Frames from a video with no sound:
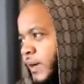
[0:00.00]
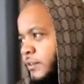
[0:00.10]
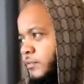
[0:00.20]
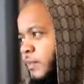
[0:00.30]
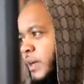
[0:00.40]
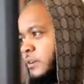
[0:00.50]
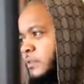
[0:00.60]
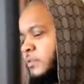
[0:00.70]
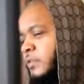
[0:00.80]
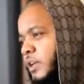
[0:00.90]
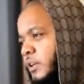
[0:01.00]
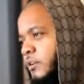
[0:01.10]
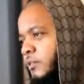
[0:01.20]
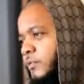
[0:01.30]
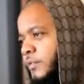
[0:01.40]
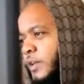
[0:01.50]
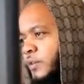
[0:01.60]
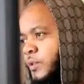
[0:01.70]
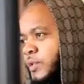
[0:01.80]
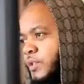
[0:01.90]
I don't know, it's a
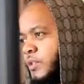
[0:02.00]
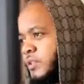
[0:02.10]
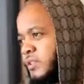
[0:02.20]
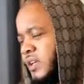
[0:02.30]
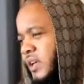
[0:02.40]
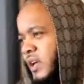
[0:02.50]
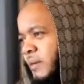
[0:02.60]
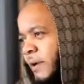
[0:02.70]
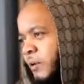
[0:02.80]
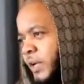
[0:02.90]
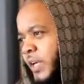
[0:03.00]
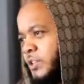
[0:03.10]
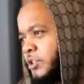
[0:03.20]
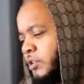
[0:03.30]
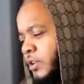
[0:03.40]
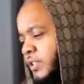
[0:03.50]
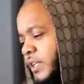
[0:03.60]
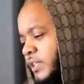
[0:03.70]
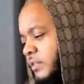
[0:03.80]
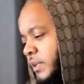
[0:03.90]
funny coincidence, my old agent
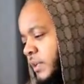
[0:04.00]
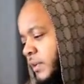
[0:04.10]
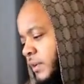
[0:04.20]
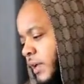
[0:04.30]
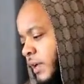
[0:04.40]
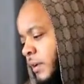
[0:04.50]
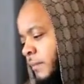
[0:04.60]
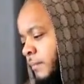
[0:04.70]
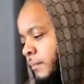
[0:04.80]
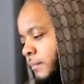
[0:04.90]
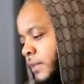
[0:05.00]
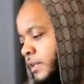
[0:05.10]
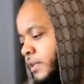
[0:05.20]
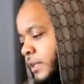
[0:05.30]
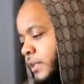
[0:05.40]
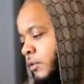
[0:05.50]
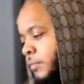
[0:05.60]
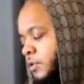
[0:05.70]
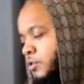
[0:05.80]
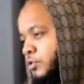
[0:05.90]
contacted me, and he
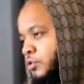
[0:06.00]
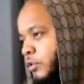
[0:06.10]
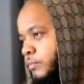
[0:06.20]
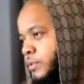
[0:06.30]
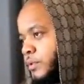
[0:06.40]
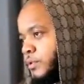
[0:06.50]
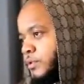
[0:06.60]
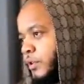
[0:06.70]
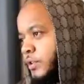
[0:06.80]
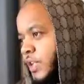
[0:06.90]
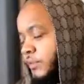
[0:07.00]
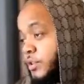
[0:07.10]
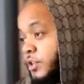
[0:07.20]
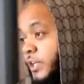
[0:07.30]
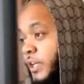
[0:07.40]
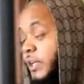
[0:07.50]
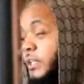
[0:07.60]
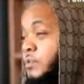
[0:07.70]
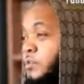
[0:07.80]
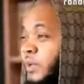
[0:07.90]
got me 2 jobs on television again,
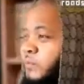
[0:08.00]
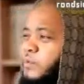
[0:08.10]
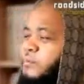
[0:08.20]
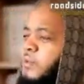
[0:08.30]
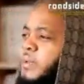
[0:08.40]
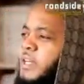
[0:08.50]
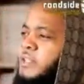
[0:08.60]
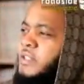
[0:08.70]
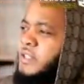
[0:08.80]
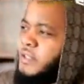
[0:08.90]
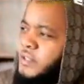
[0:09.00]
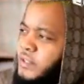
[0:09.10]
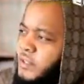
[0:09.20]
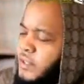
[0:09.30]
and this was when I was maybe 18,